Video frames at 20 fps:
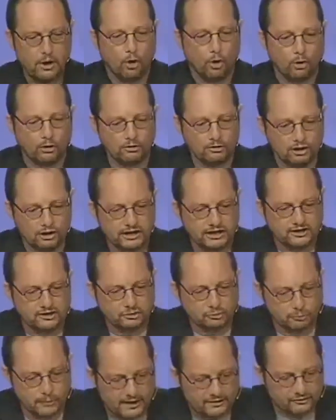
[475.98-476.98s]
Or look at
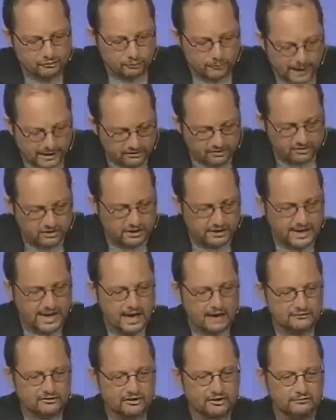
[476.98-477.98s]
the resurrection
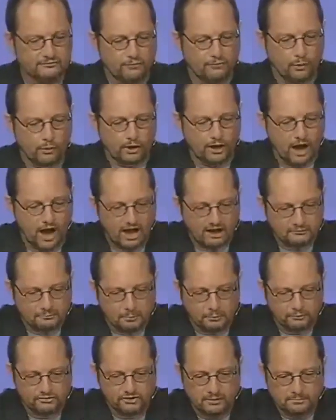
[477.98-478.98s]
accounts in the four
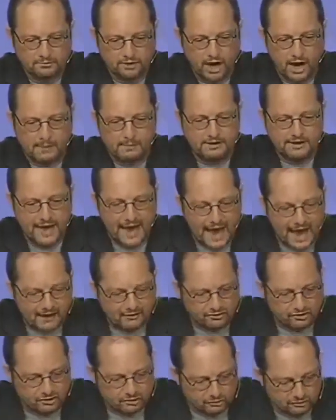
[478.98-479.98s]
Gospels sometime and ask